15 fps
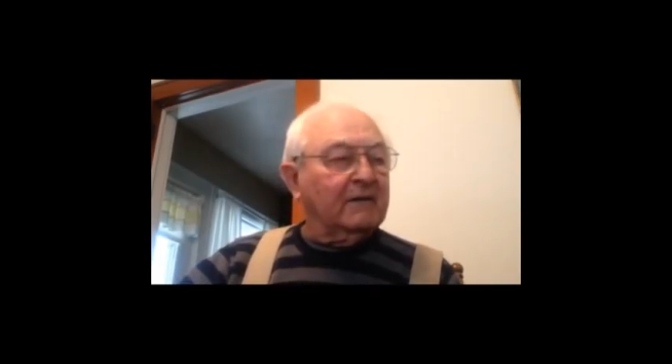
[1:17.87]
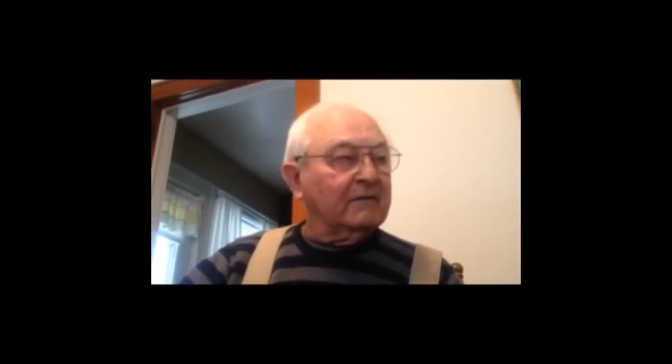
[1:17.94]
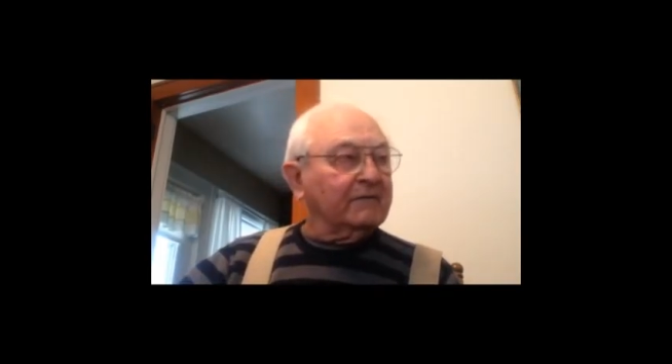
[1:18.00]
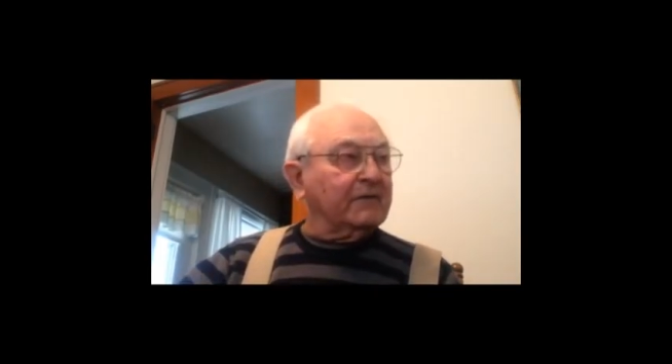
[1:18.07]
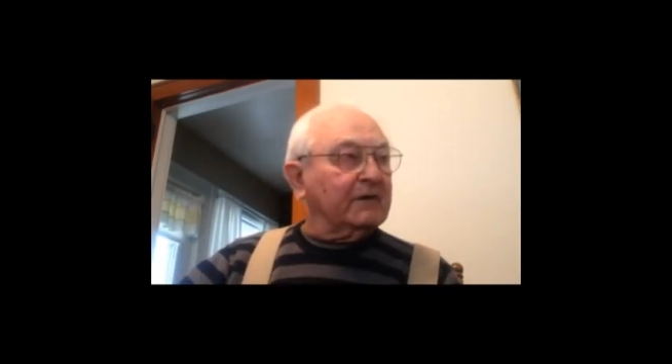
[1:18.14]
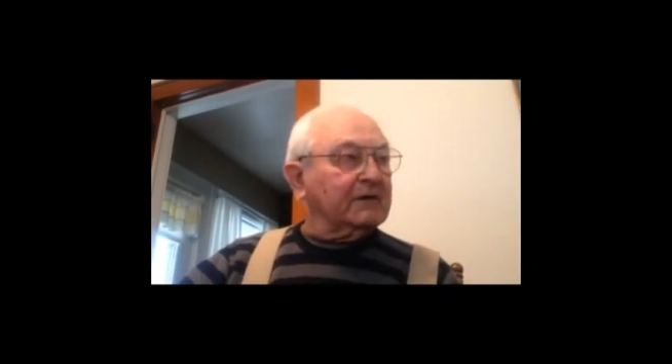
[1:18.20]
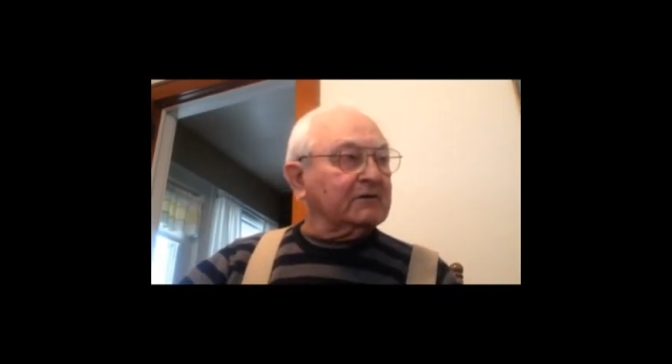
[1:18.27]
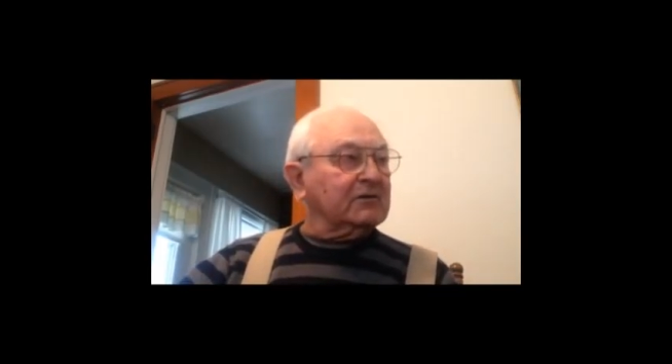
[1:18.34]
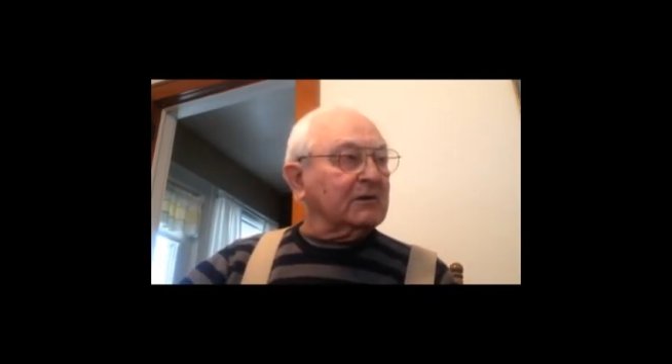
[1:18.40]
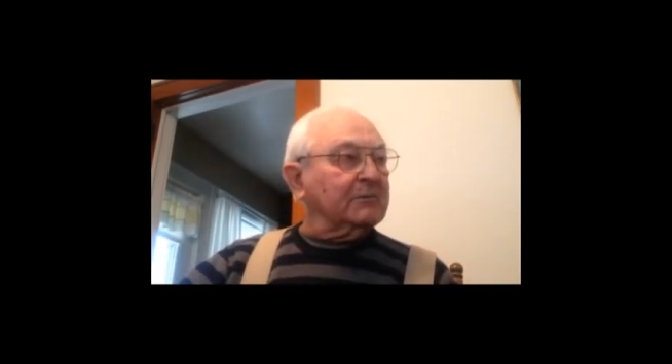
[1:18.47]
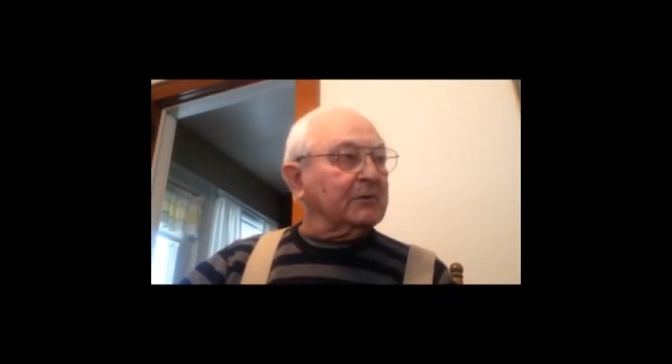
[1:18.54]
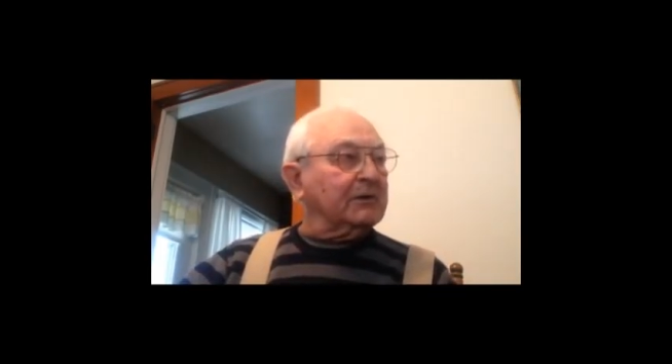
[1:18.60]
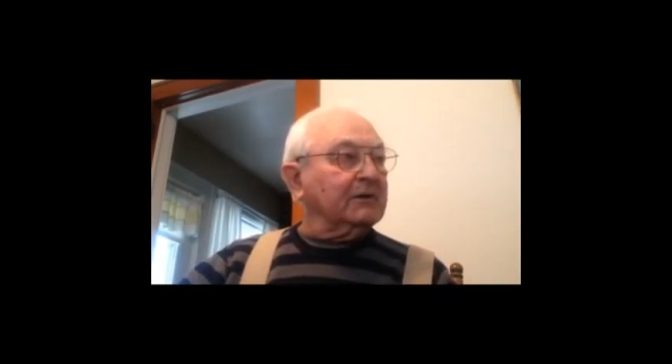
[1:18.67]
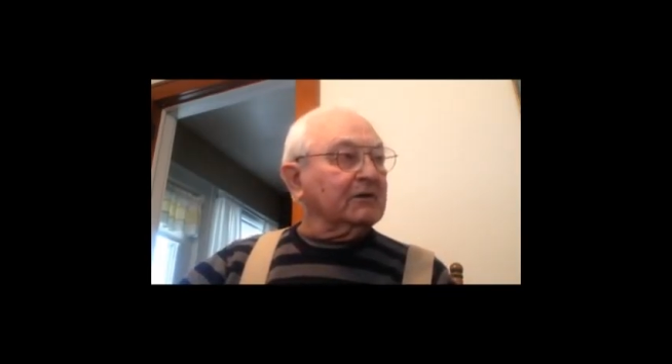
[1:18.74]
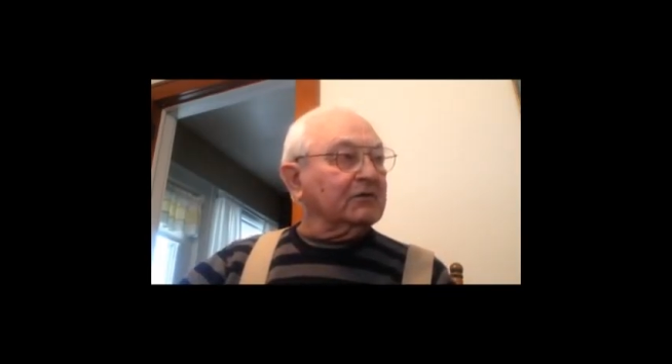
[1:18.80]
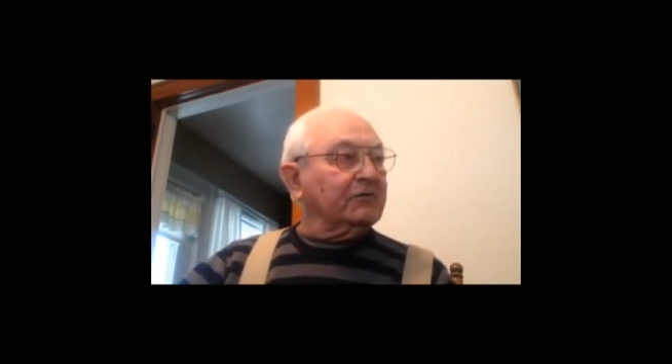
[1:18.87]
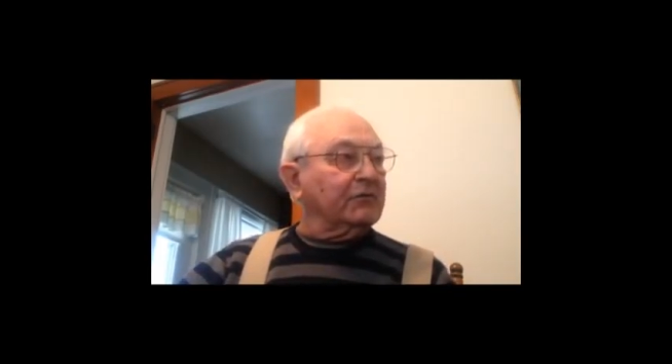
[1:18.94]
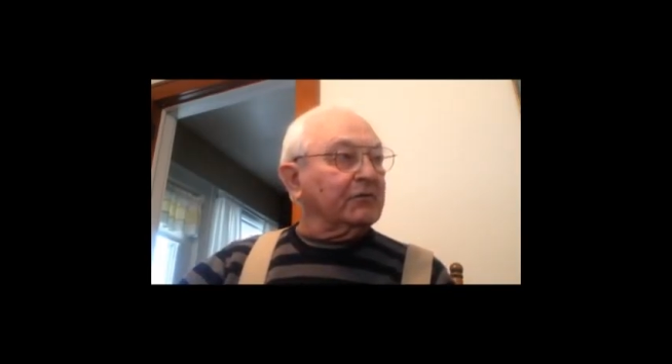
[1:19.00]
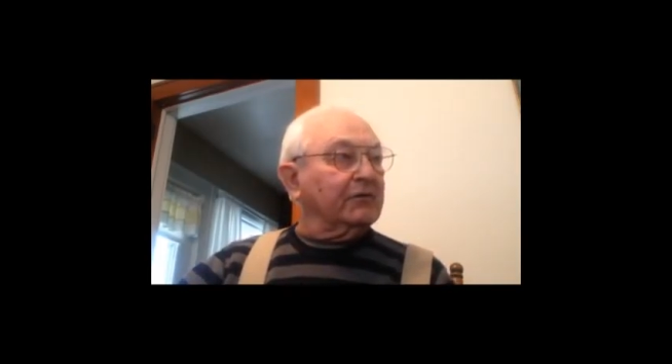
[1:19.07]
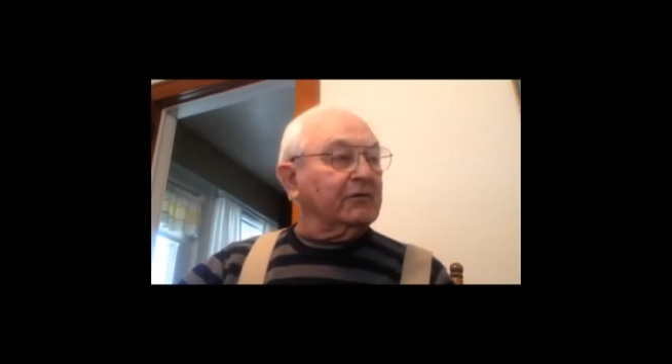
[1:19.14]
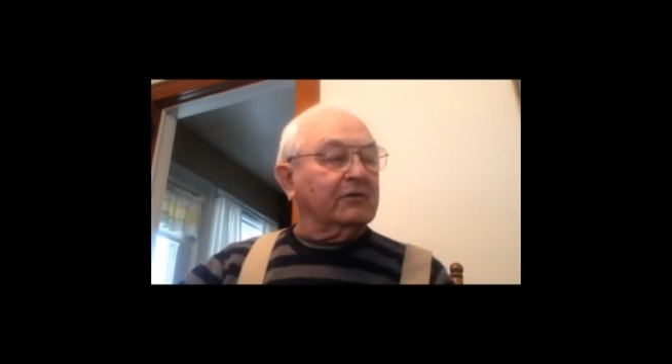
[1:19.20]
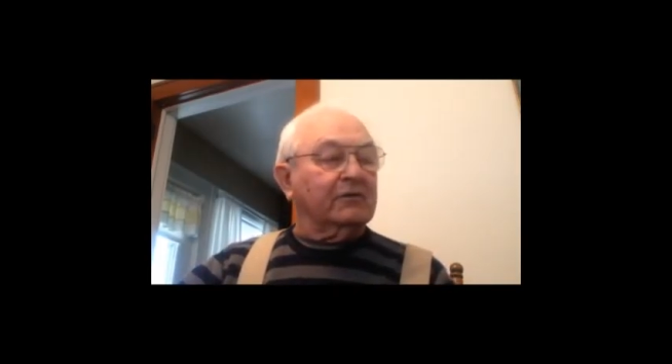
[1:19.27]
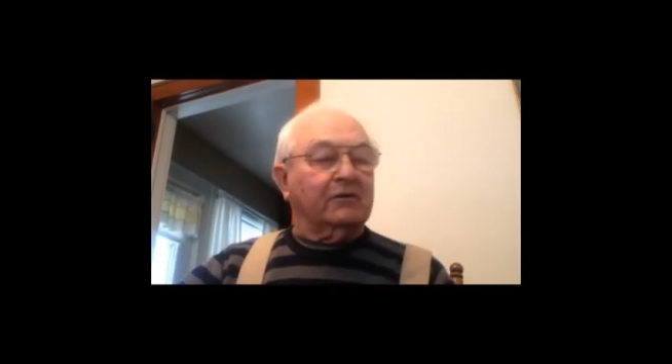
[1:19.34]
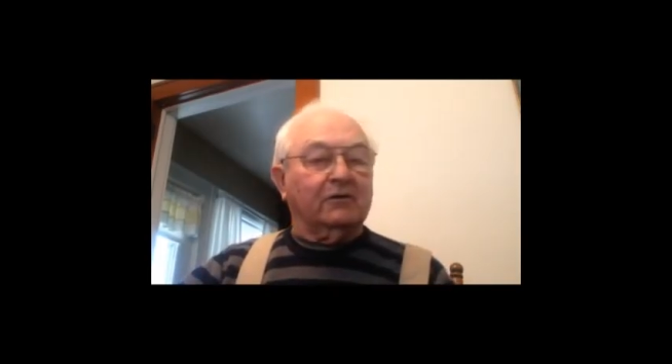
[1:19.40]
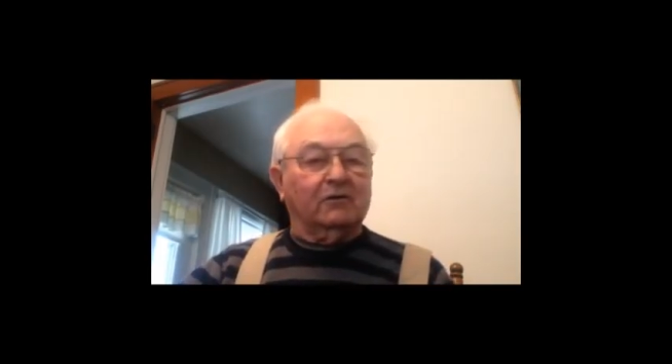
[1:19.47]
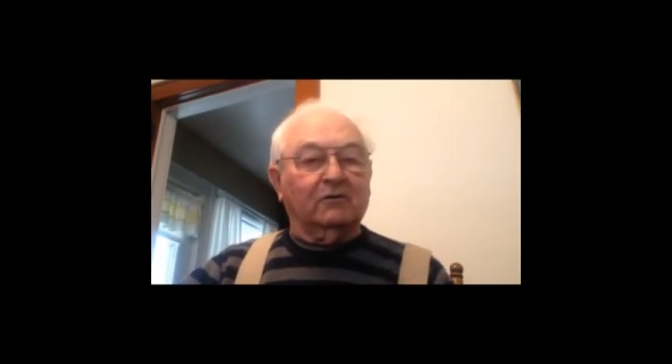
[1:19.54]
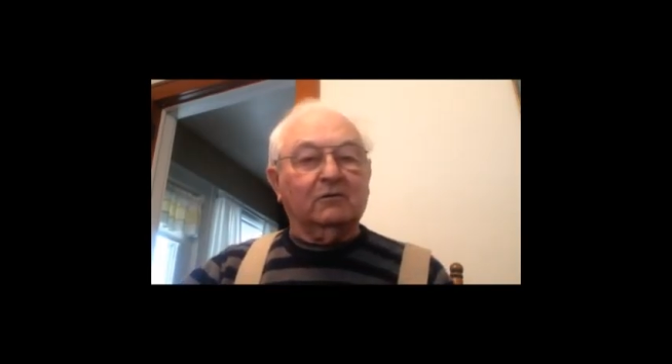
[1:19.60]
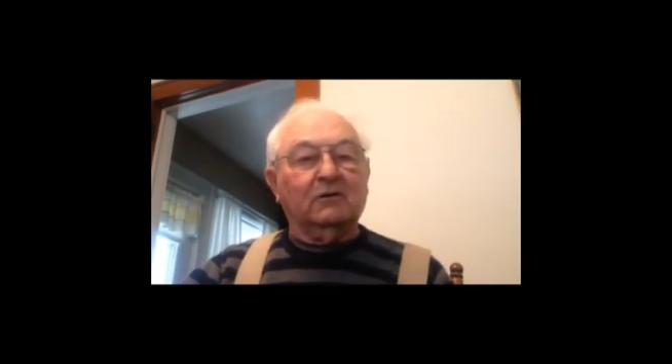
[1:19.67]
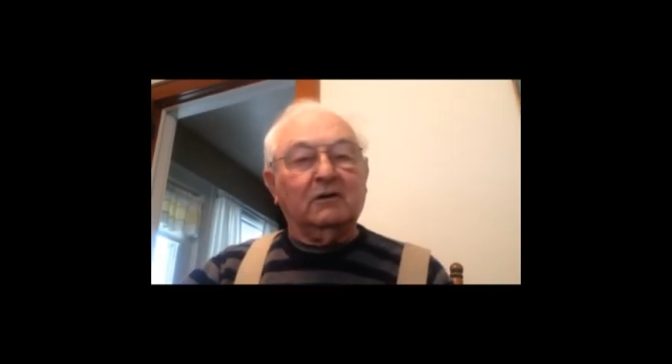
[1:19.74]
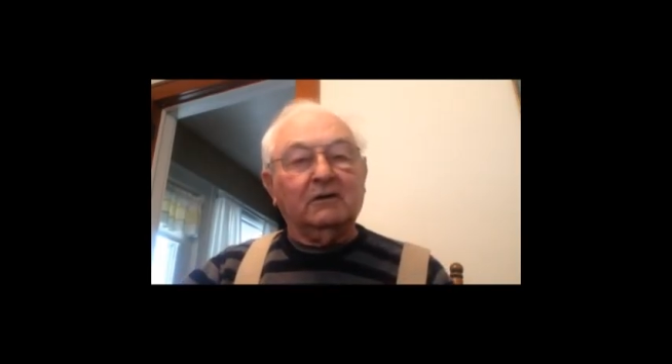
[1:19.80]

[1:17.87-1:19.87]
find something else for you to do.